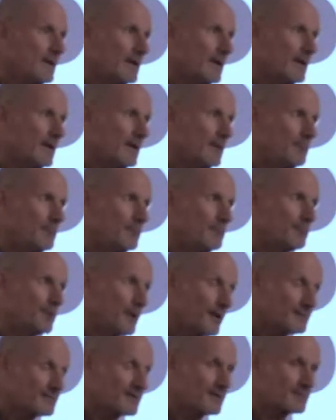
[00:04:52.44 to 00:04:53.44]
Um,
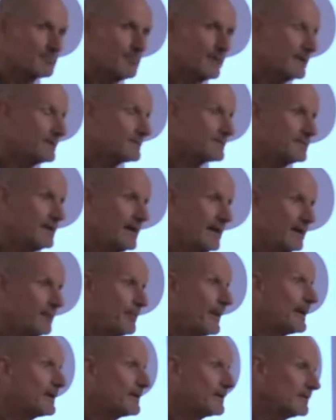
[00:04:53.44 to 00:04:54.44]
processed meats now,
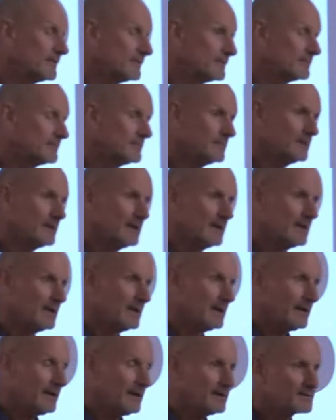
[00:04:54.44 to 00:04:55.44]
bacon,
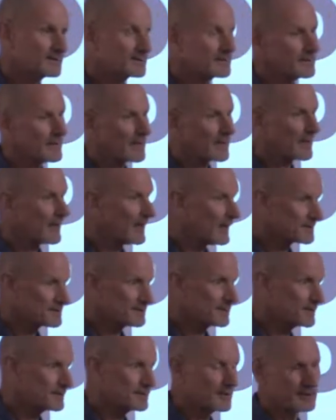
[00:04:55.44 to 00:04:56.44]
is a
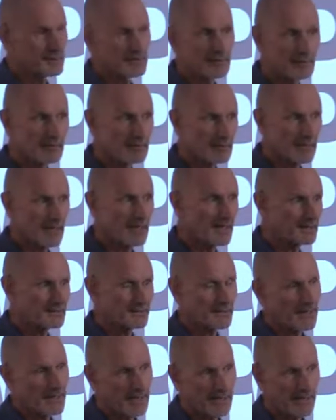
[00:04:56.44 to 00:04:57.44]
carcinogen
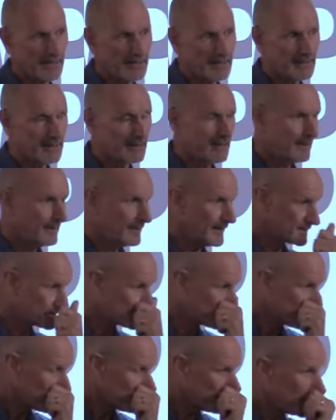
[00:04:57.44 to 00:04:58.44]
class A.
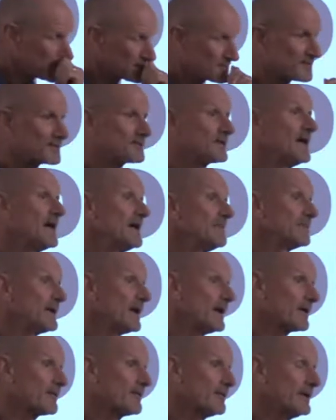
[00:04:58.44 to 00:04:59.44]
That's, that's the same
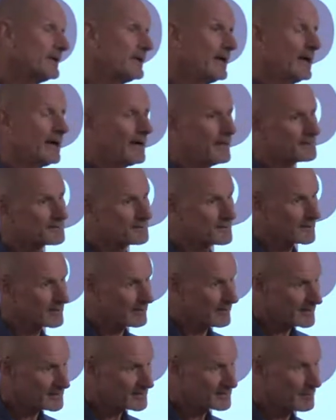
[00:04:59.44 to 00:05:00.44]
category as
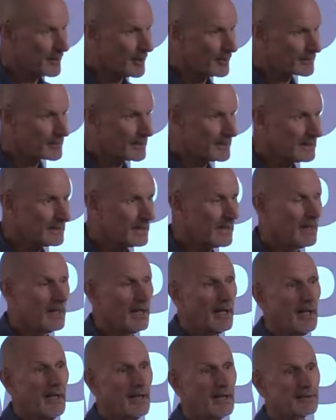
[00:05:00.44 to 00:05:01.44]
cigarette smoking,
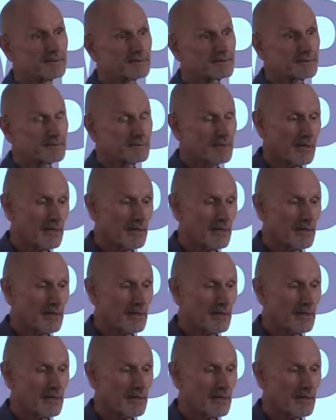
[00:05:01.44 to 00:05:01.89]
as